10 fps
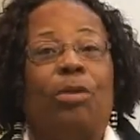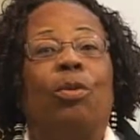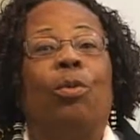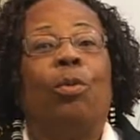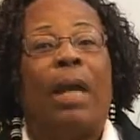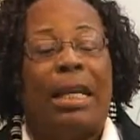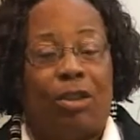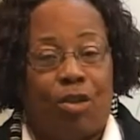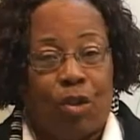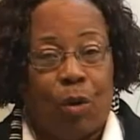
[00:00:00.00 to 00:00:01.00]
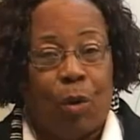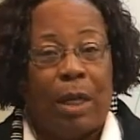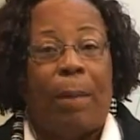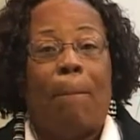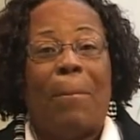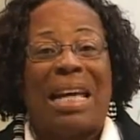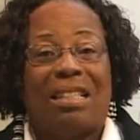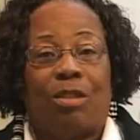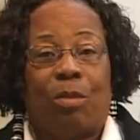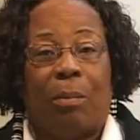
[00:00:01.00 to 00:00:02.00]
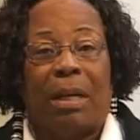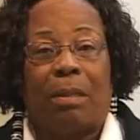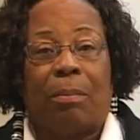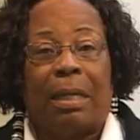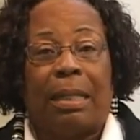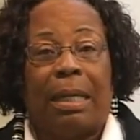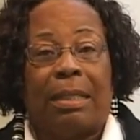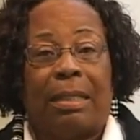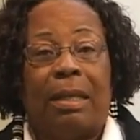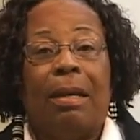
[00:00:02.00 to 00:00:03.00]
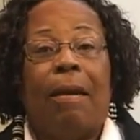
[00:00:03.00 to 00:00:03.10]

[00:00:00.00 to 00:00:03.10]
to enjoy Mastering Mathematics,